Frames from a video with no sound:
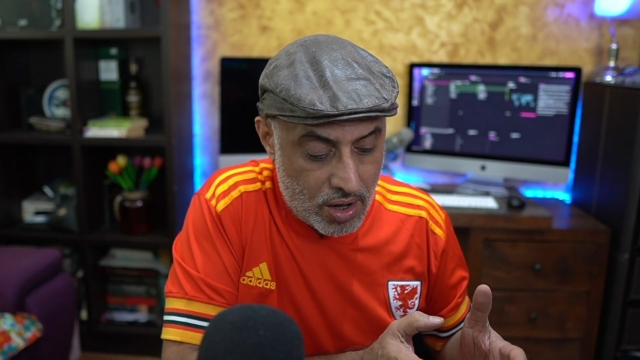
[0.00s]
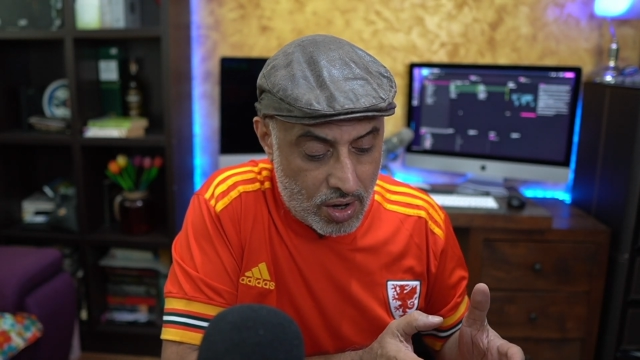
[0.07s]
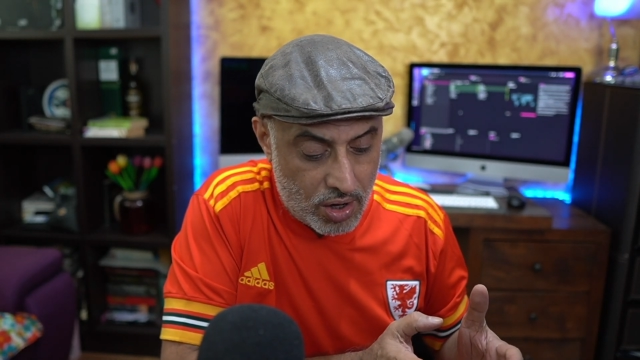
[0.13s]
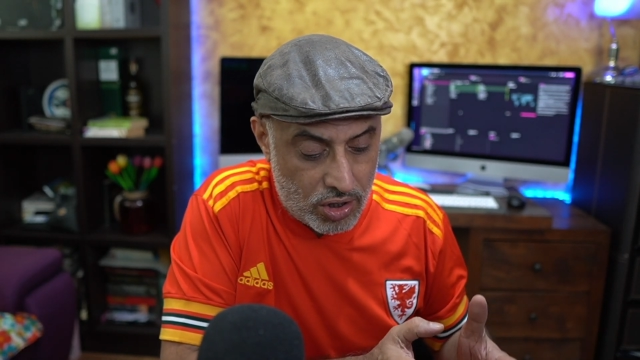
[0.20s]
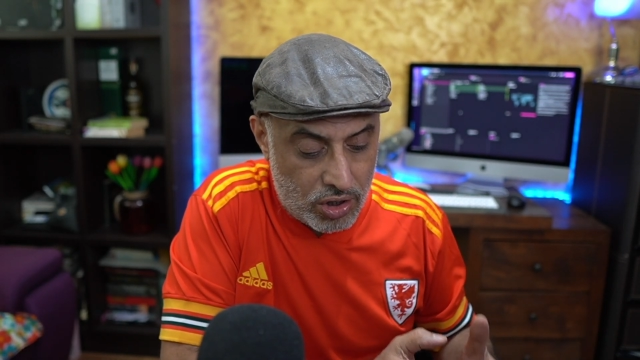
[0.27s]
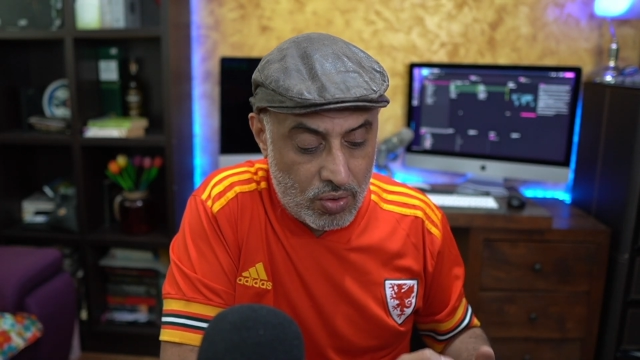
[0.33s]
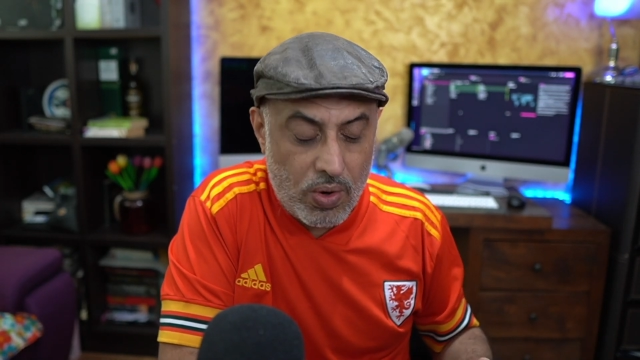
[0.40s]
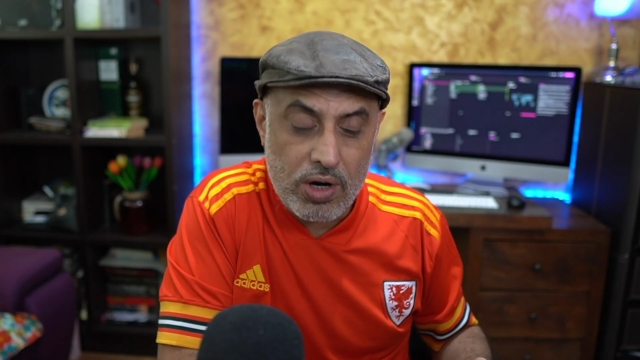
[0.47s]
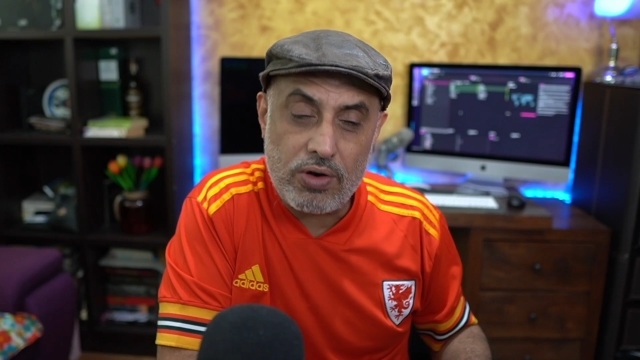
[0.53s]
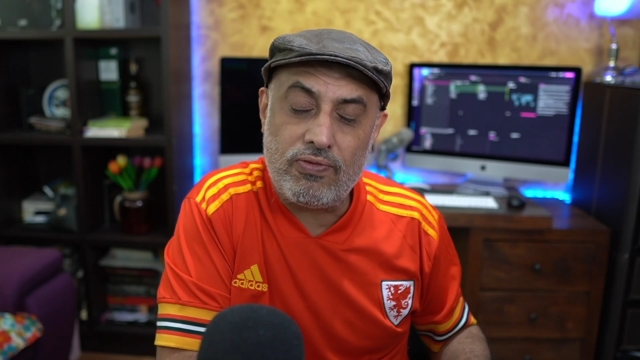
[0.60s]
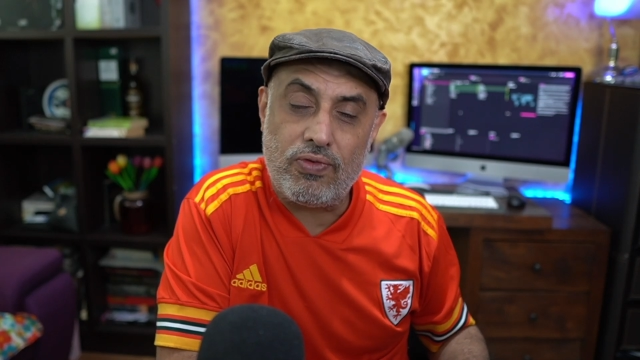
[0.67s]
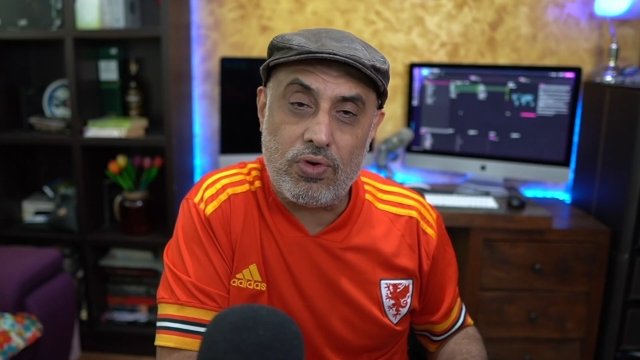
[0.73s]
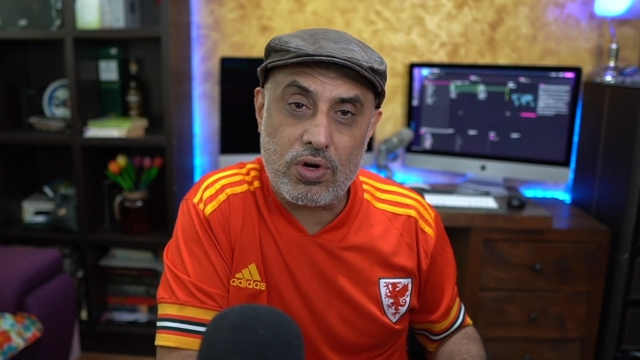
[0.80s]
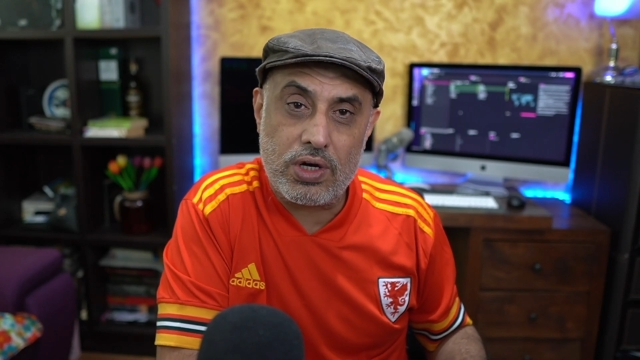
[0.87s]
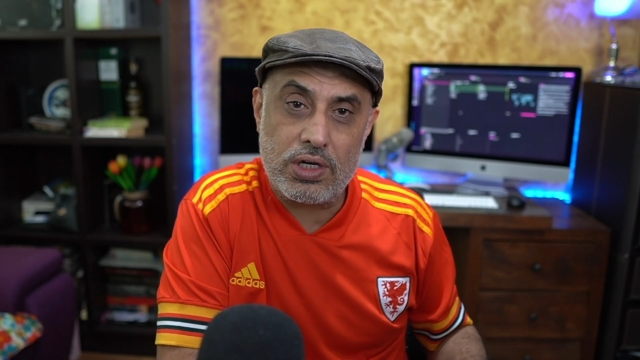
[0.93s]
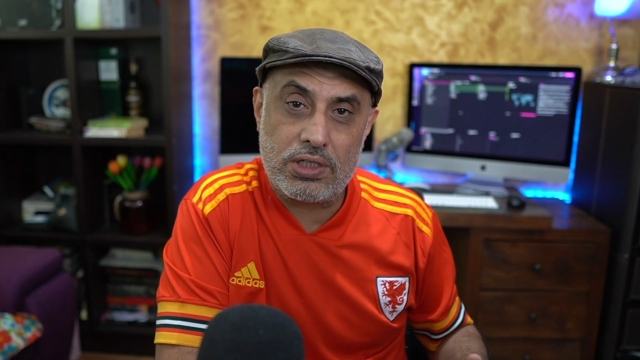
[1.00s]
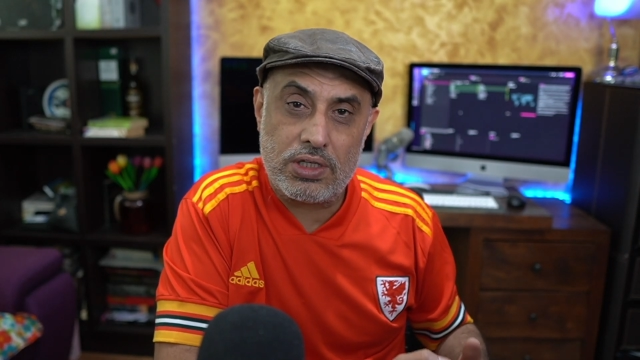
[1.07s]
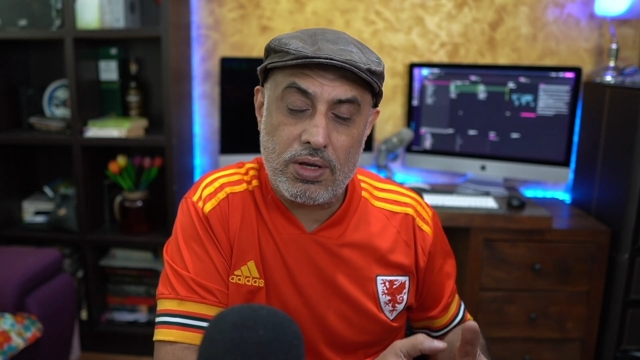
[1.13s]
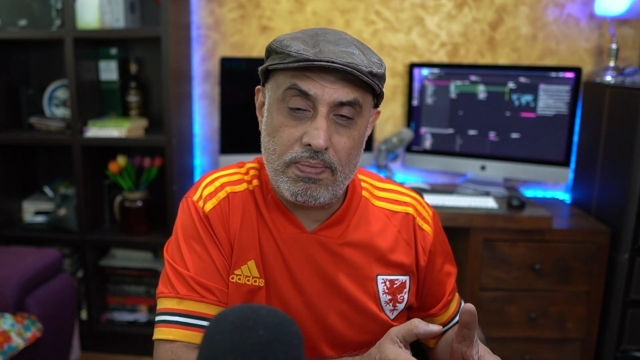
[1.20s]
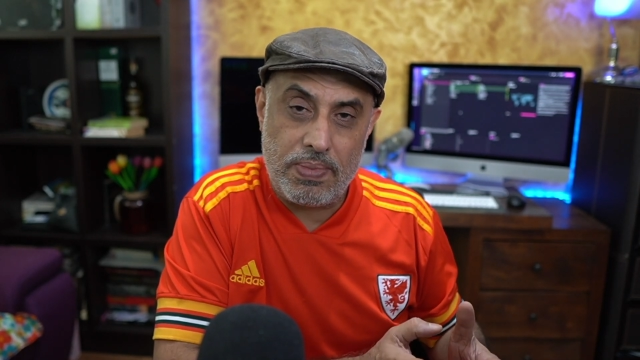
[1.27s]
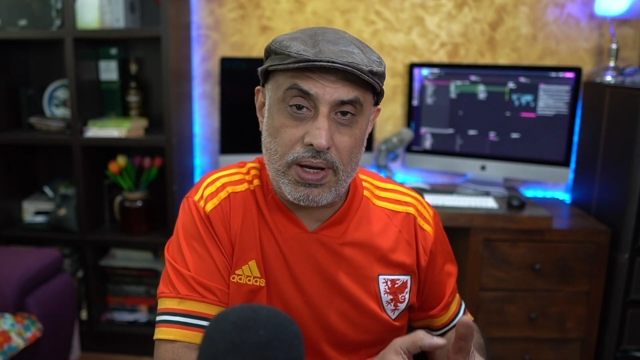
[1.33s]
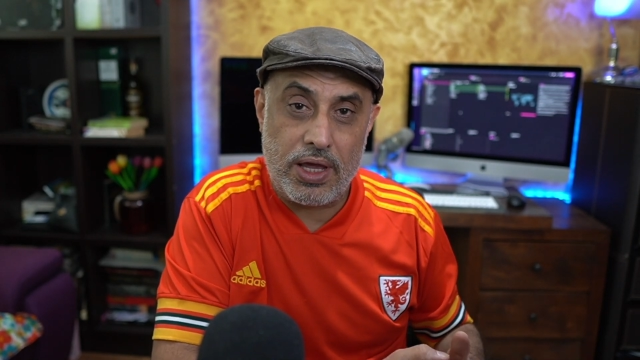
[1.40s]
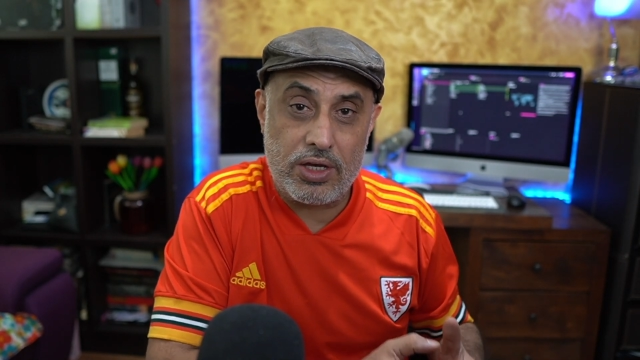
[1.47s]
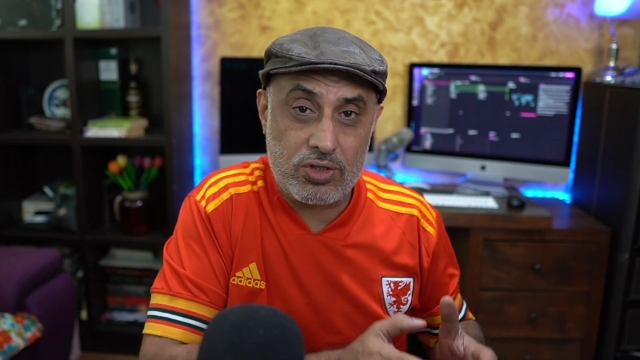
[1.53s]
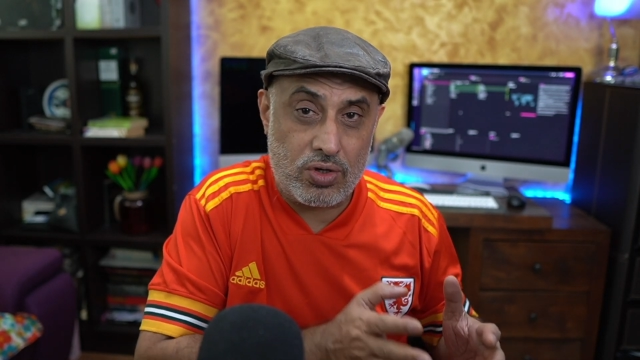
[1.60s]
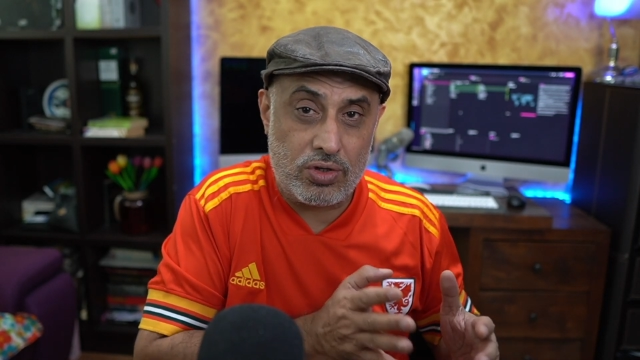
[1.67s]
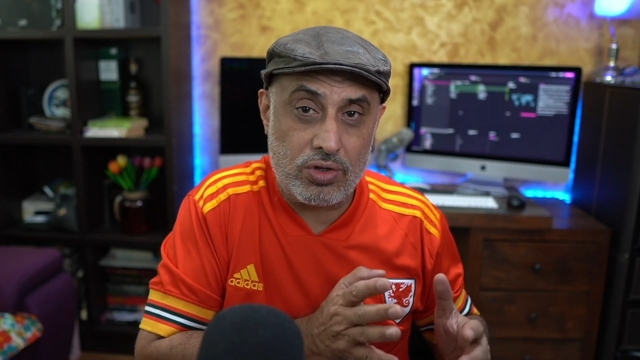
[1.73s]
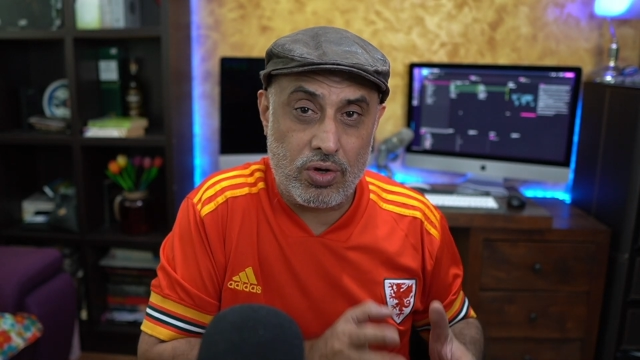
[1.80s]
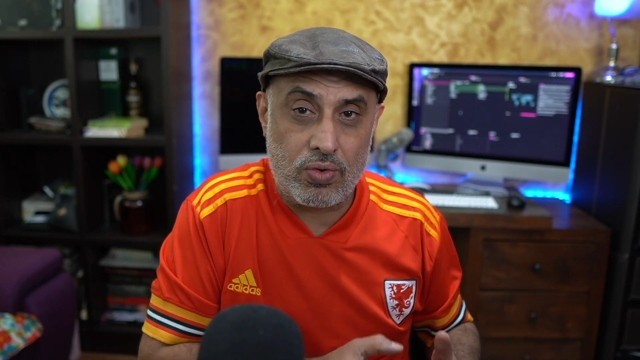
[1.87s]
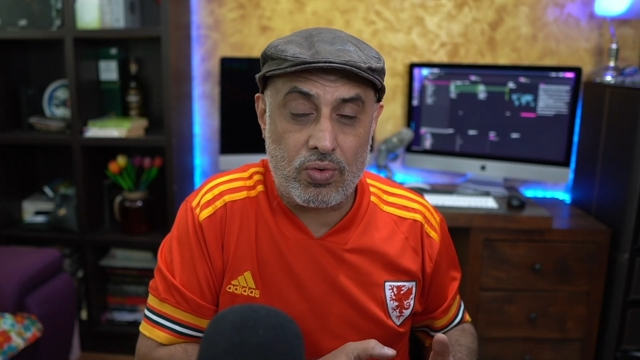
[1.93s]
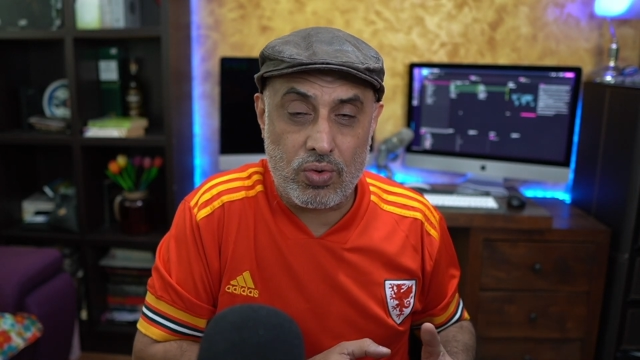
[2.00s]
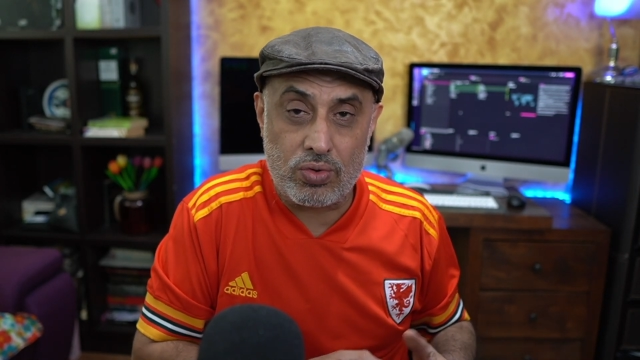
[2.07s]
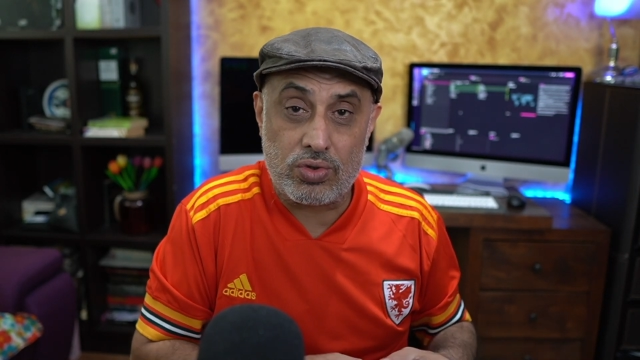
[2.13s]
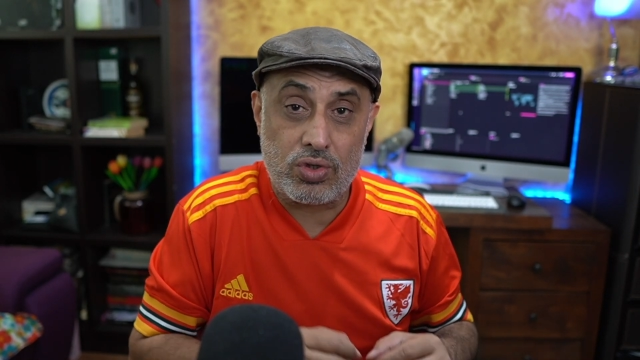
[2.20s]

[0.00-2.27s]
You want to focus players on their roles